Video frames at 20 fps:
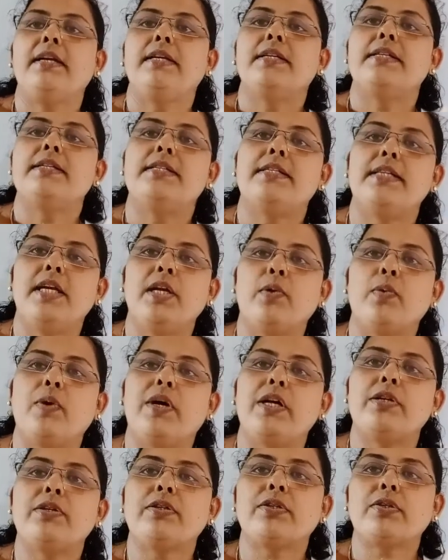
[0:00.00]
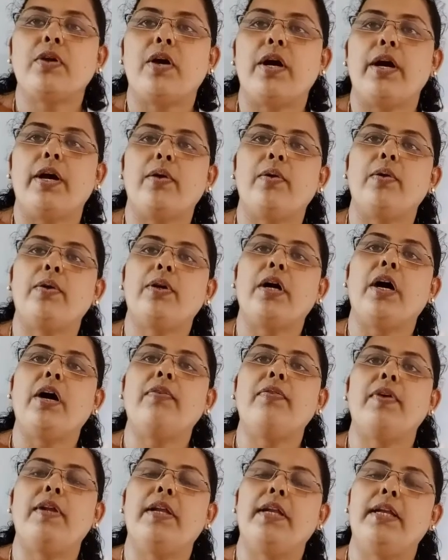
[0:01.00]
is equal to square root
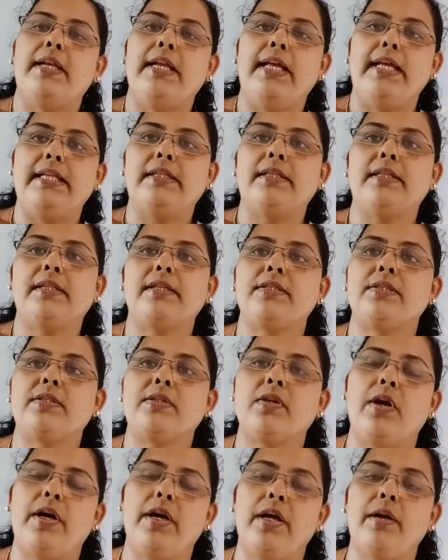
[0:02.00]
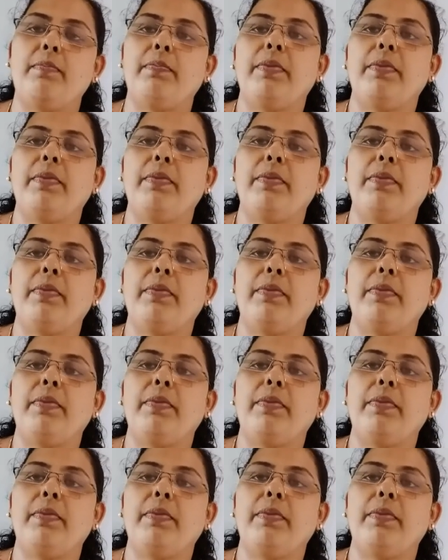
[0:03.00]
of length square